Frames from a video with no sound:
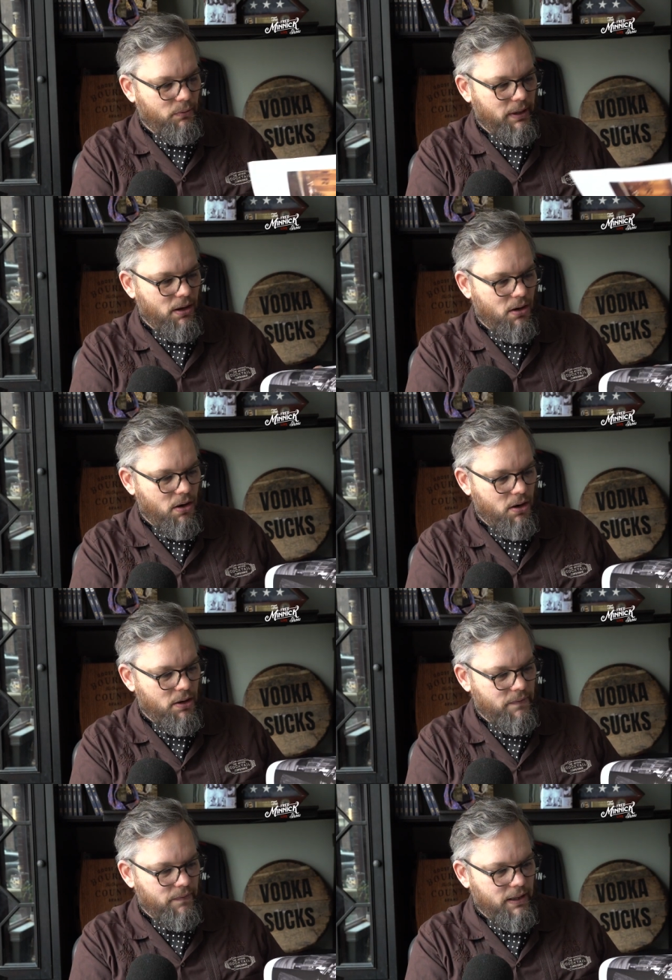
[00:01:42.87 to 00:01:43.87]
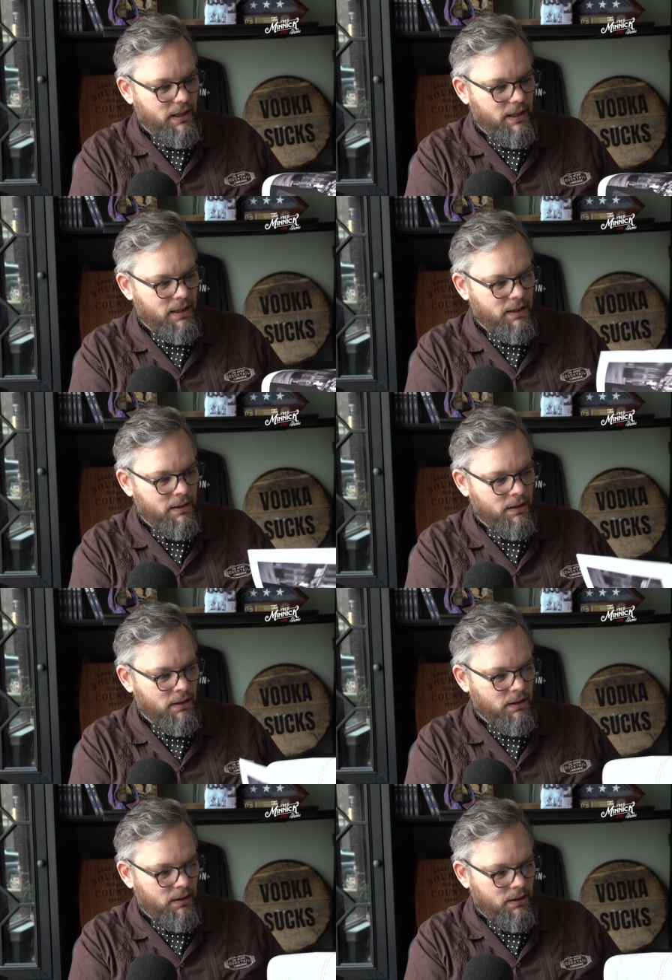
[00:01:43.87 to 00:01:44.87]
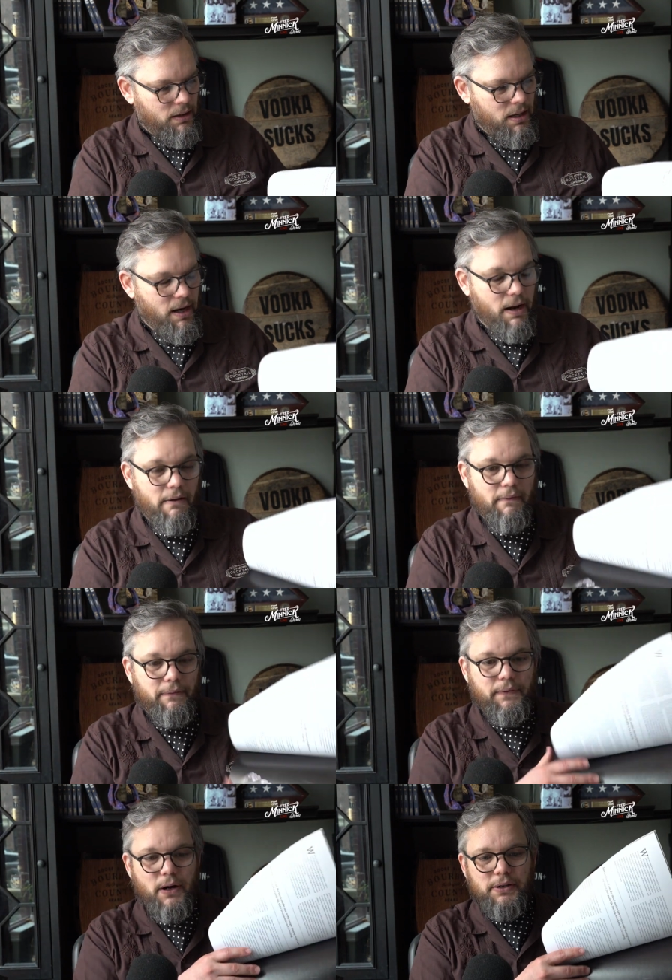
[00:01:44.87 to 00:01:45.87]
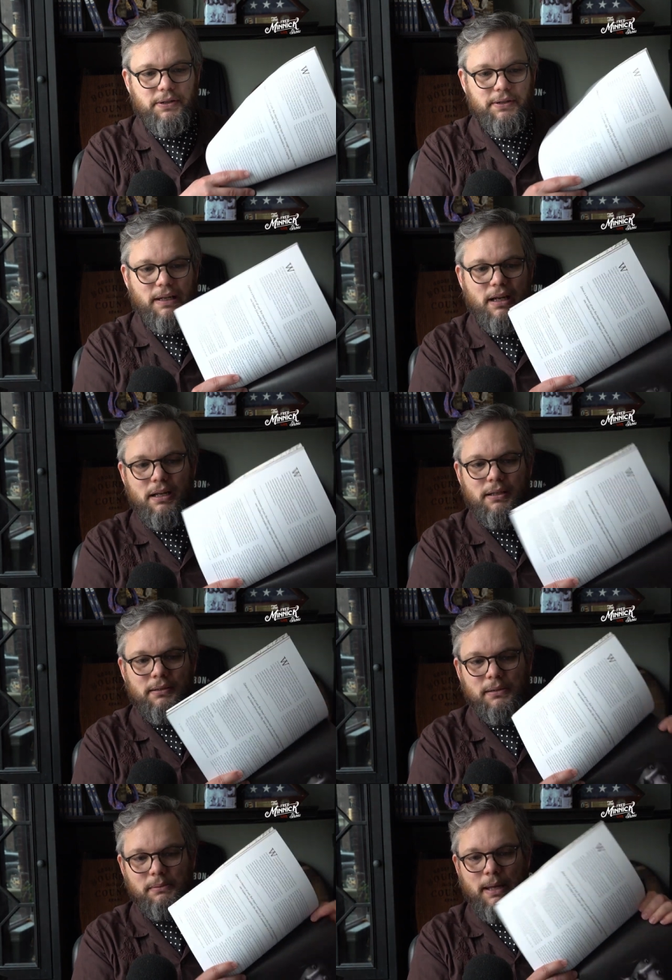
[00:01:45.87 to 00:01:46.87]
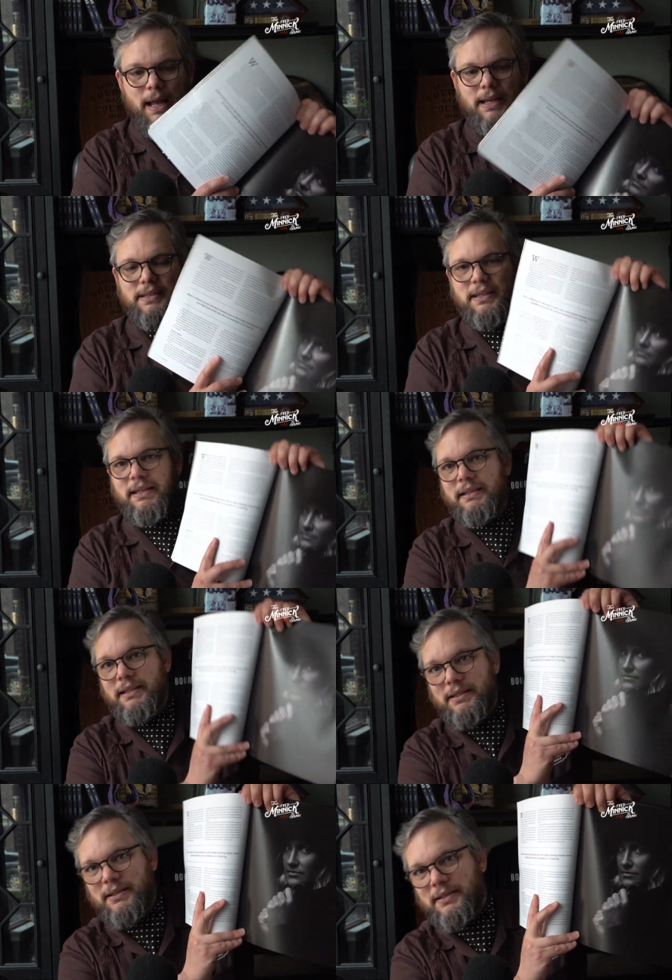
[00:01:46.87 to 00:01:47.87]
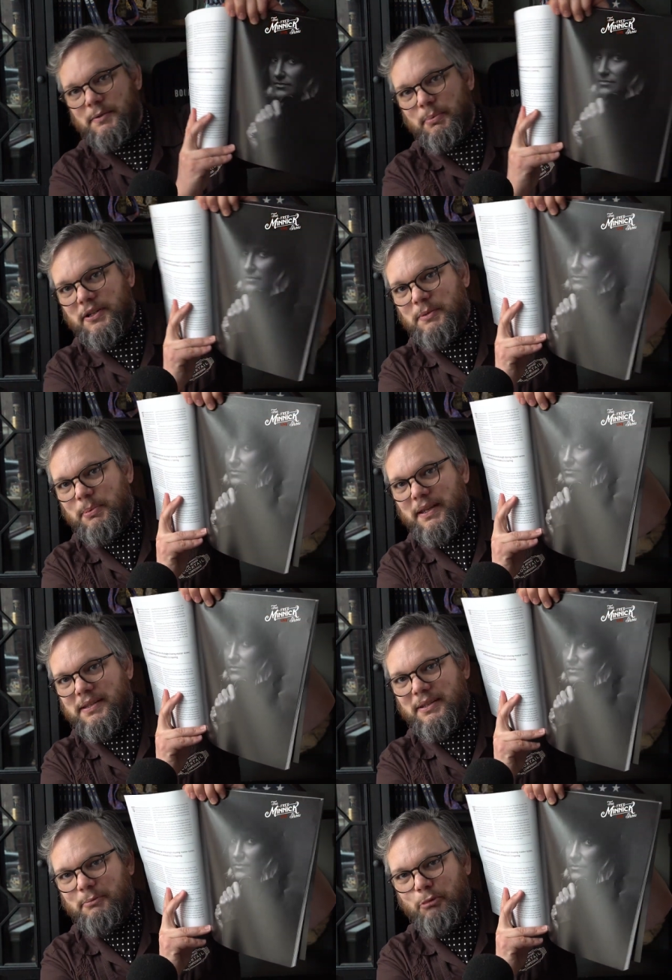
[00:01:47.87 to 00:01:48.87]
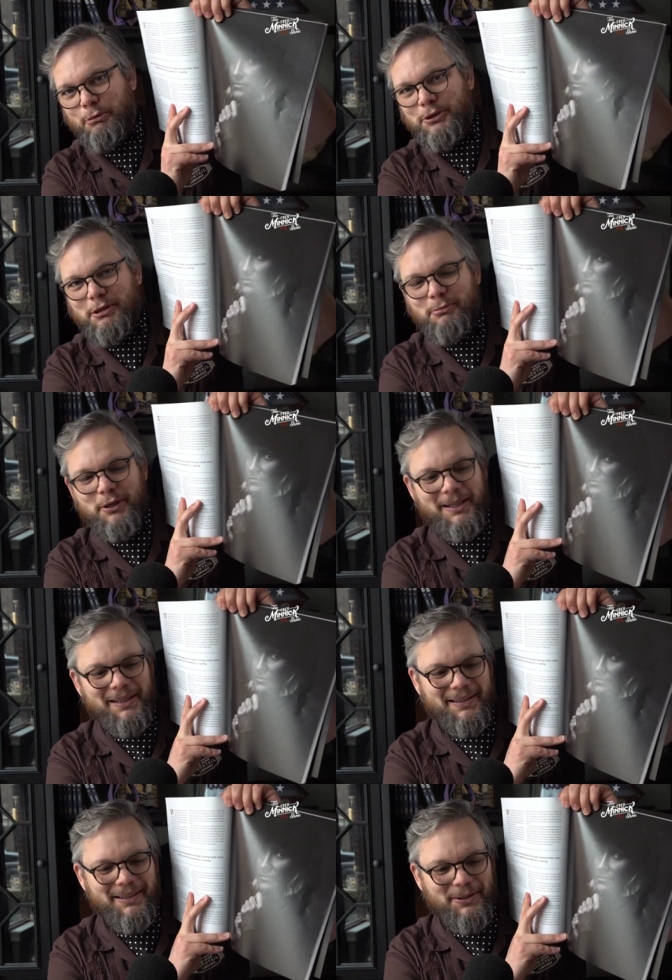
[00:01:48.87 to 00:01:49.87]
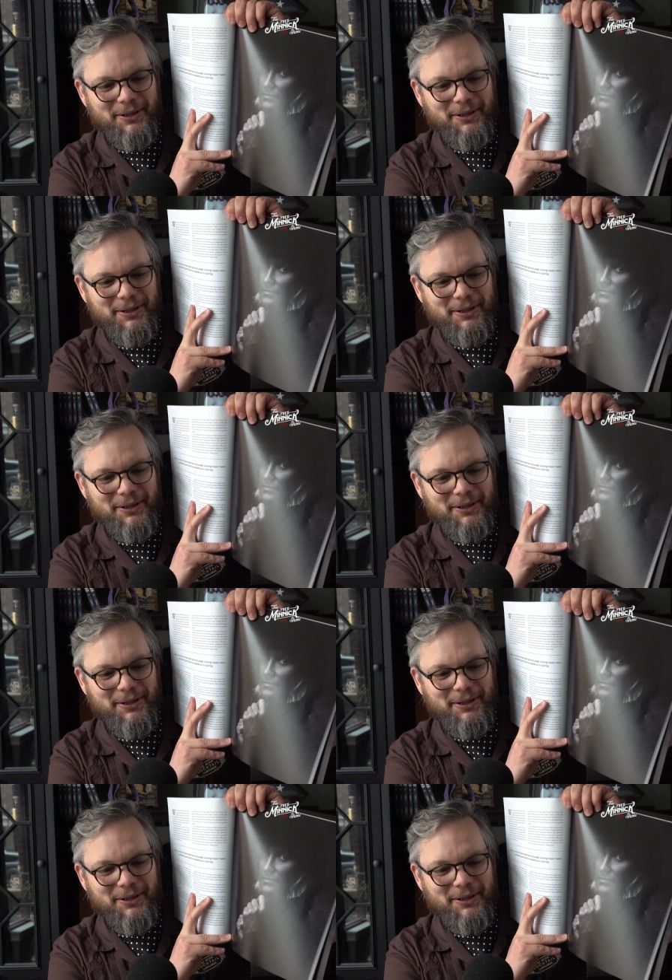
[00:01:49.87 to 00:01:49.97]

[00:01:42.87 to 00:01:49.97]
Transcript: are the first magazine in the spirit space to publish somebody in a hoodie